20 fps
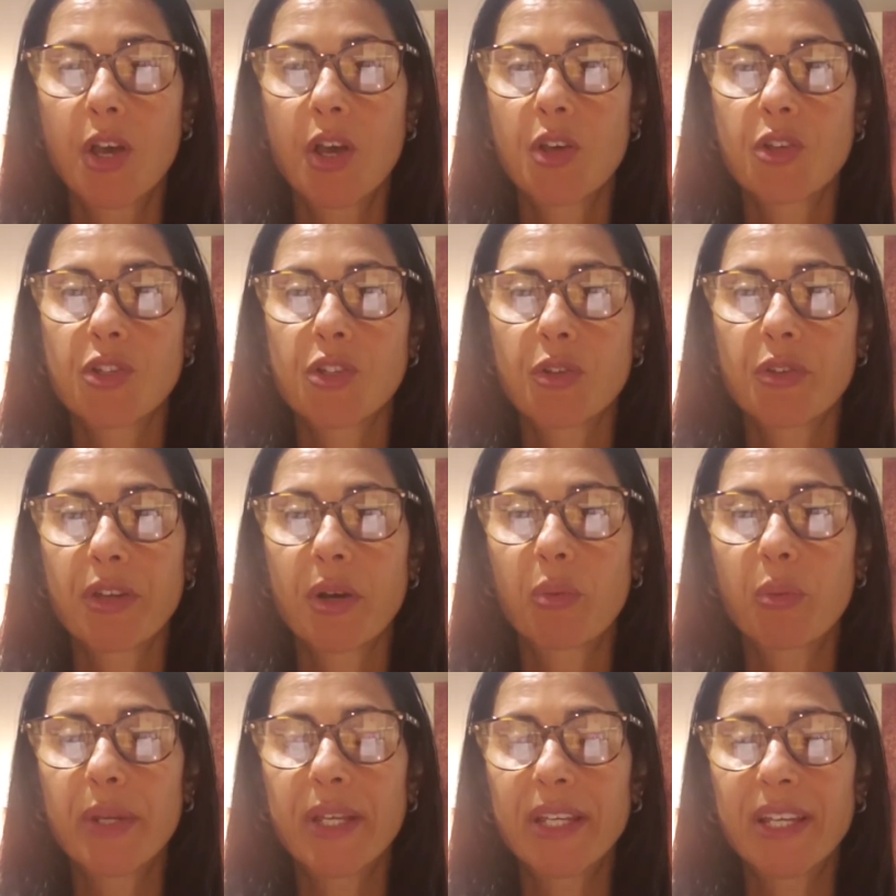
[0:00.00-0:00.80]
so
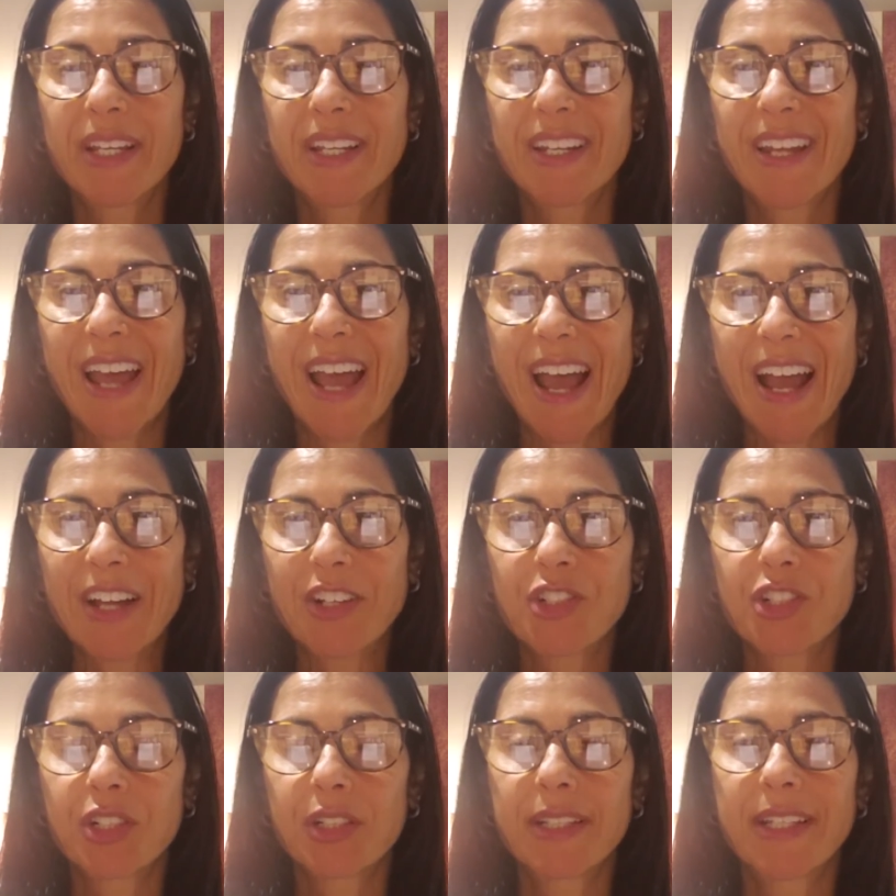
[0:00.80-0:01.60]
that we can
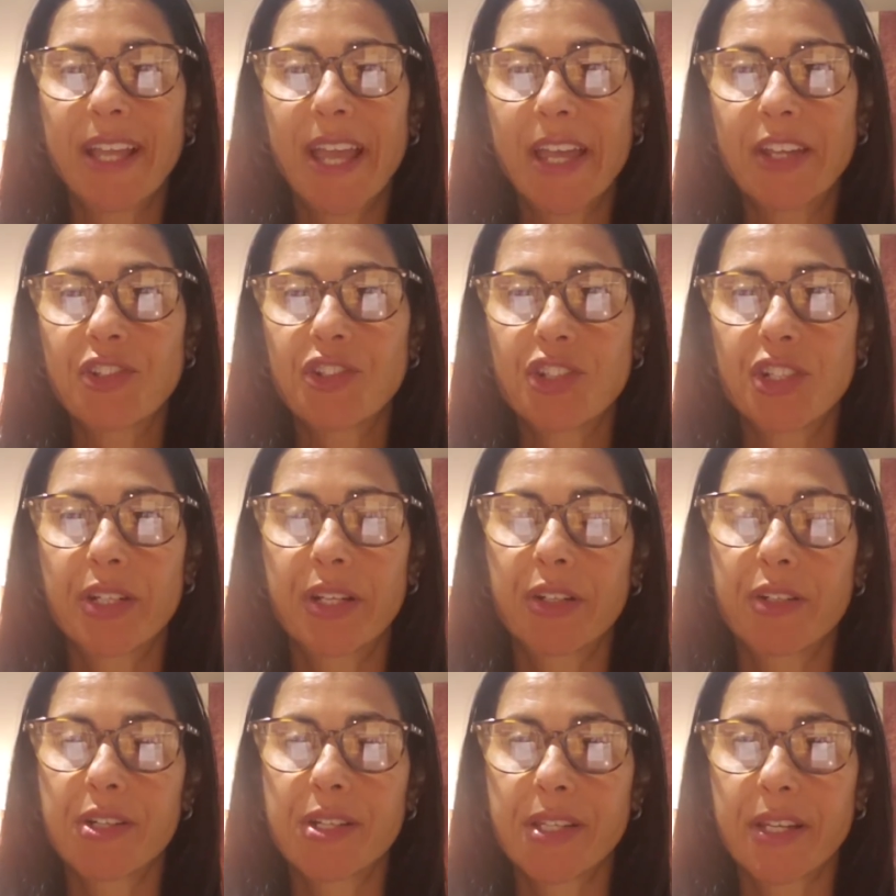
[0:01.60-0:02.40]
actually
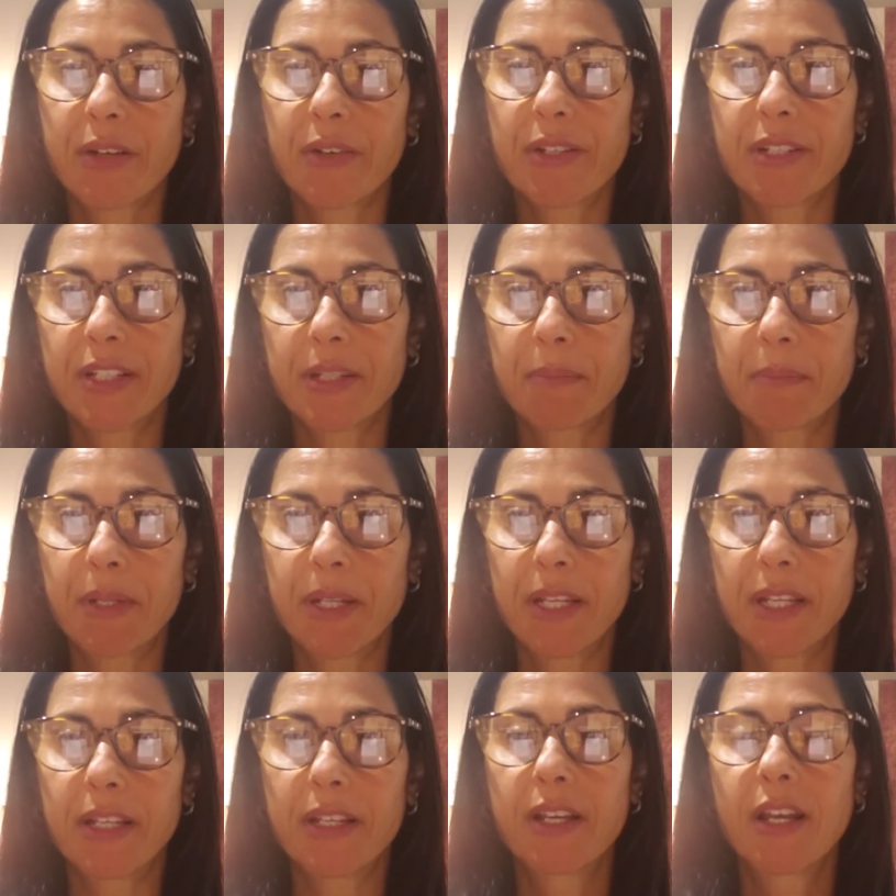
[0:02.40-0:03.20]
engineer
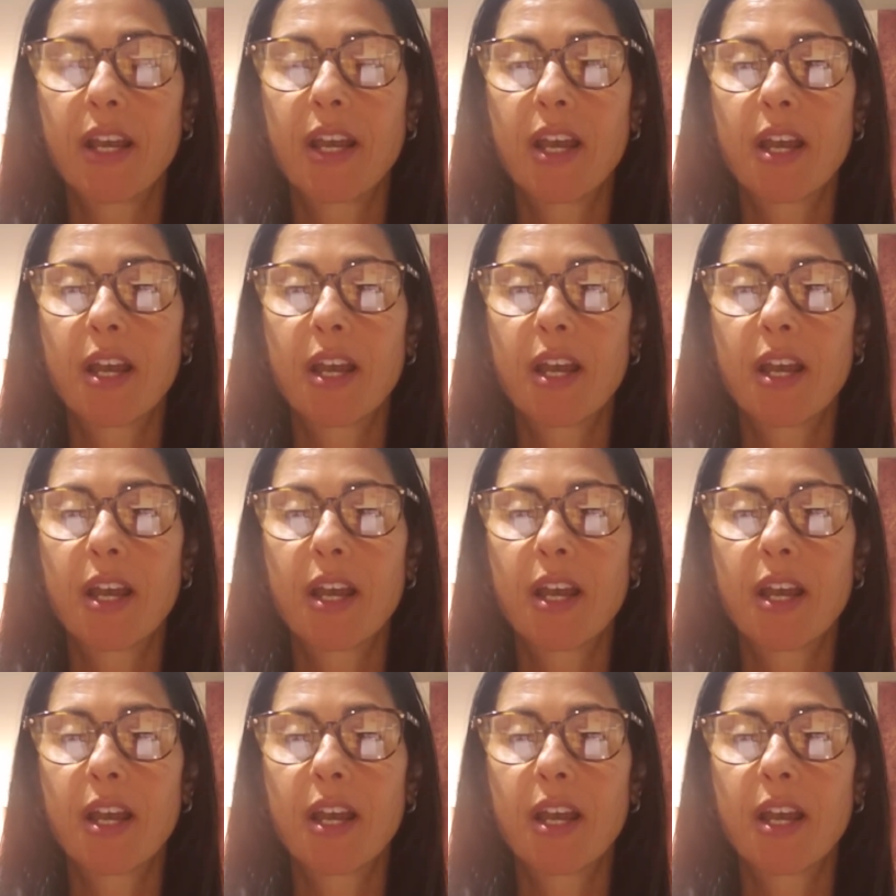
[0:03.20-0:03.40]
serendipity,